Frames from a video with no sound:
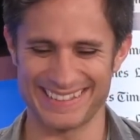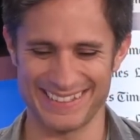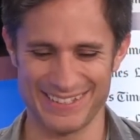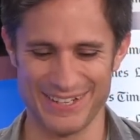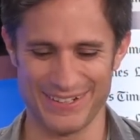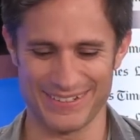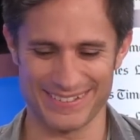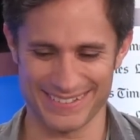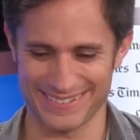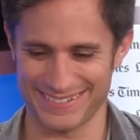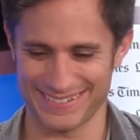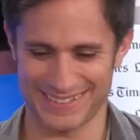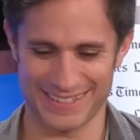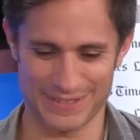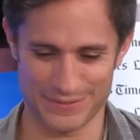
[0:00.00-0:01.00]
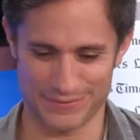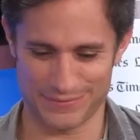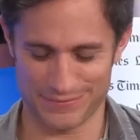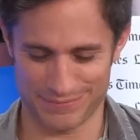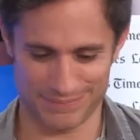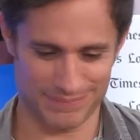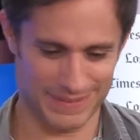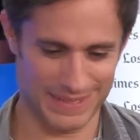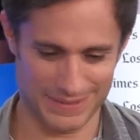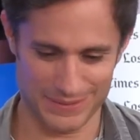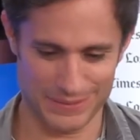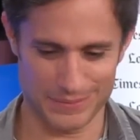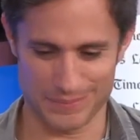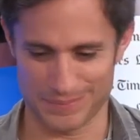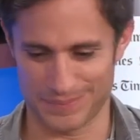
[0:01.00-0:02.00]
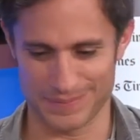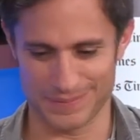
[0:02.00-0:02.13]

Young kind of, I don't know,